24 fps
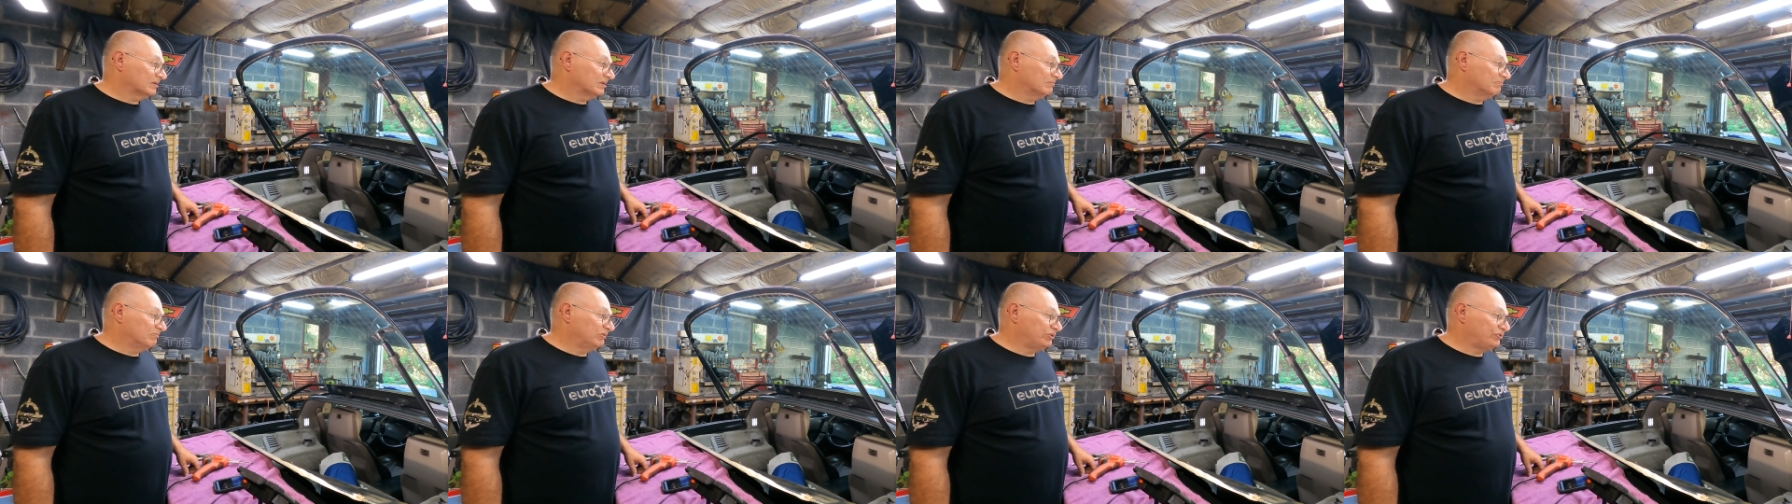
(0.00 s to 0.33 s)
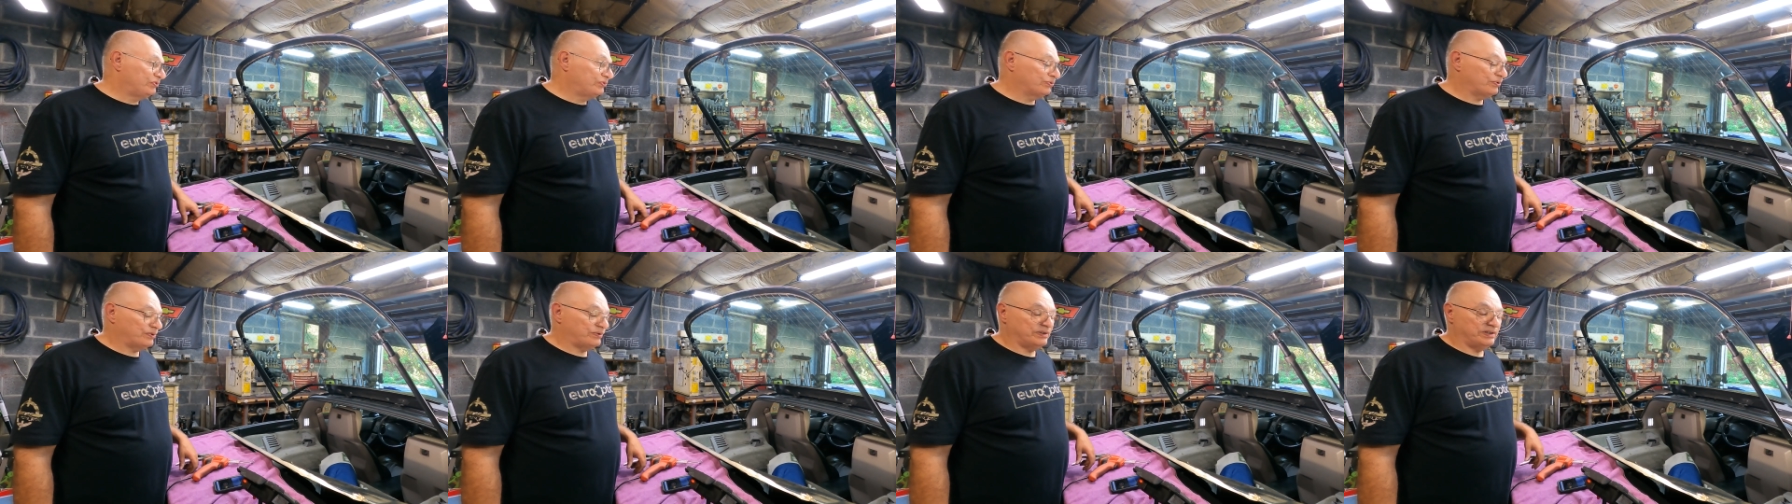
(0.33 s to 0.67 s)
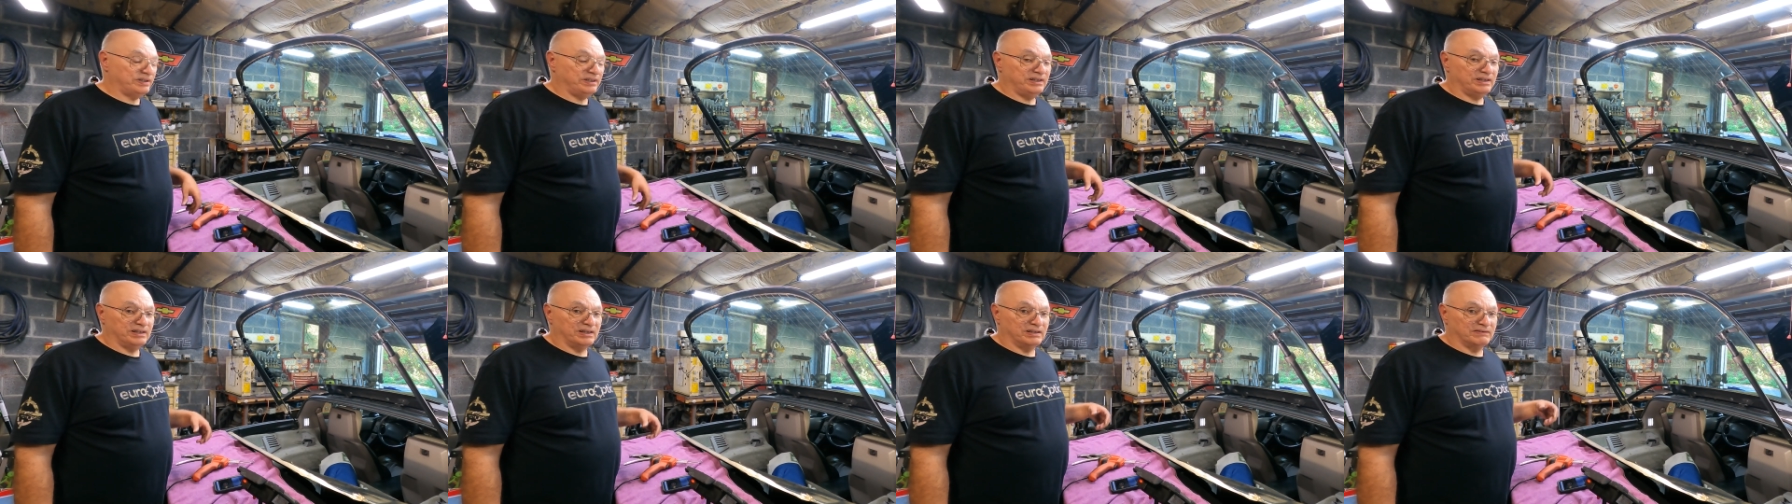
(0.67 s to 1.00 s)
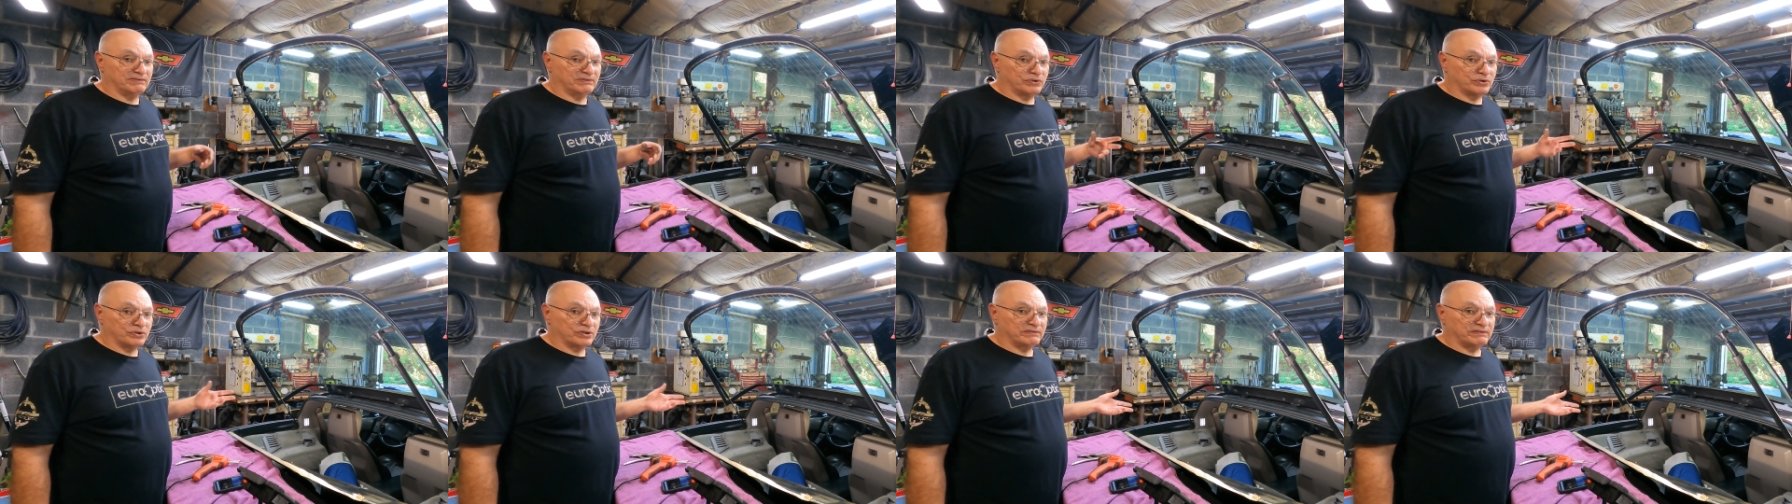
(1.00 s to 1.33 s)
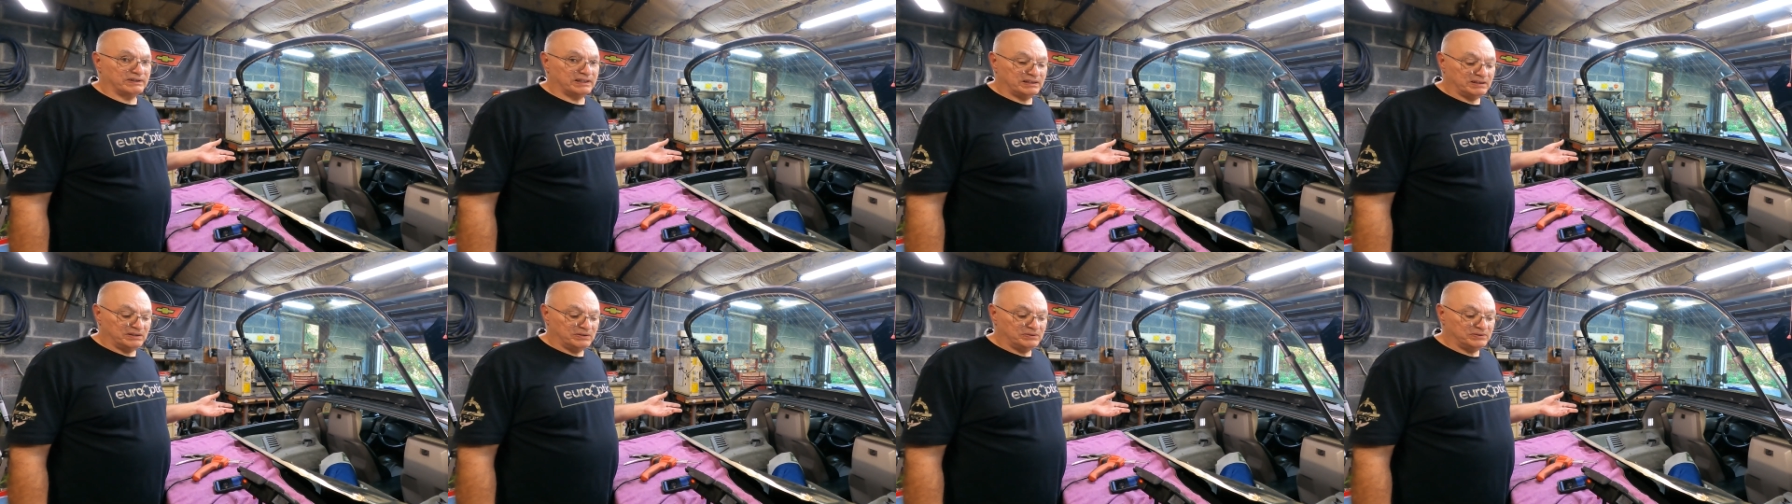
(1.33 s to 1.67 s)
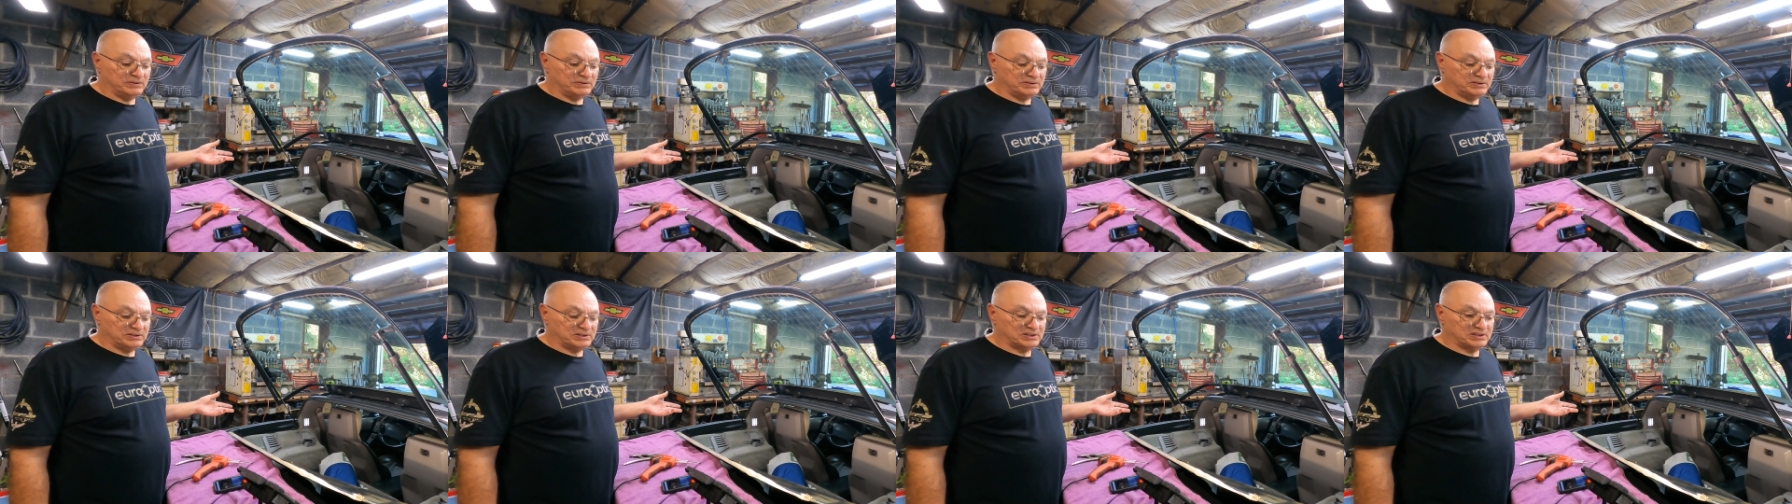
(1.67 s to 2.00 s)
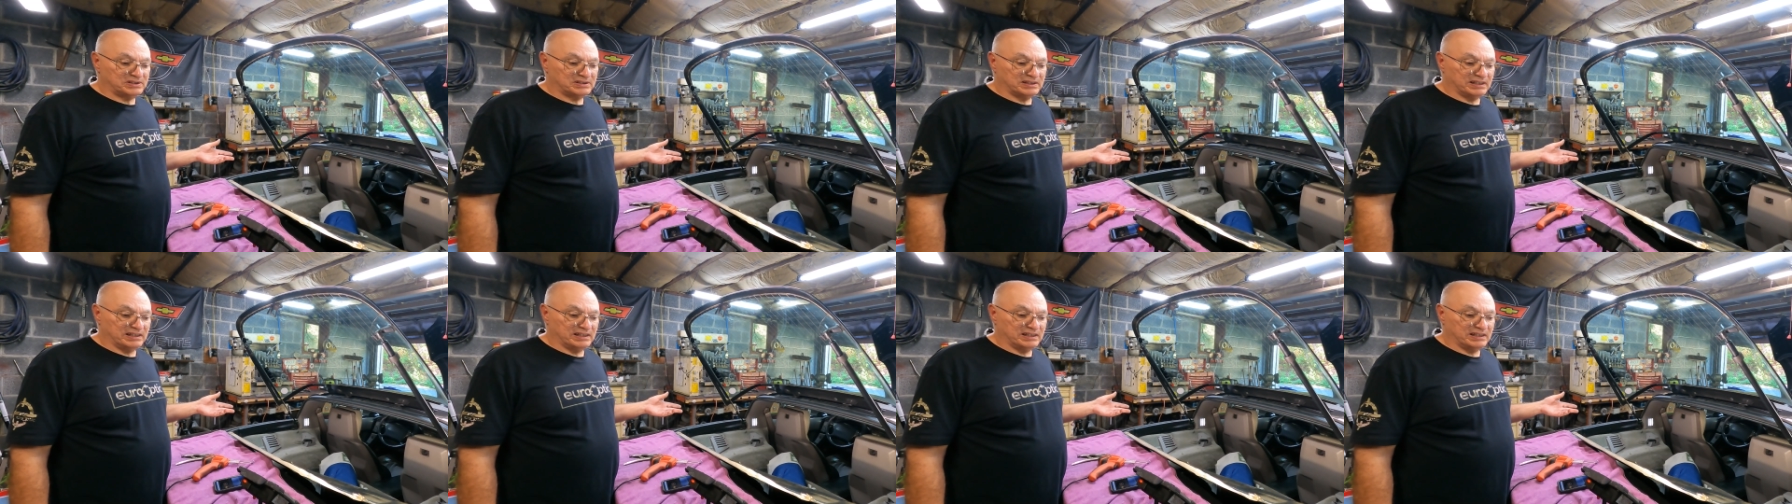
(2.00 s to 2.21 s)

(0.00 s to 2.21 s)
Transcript: Majority of Corvette owners,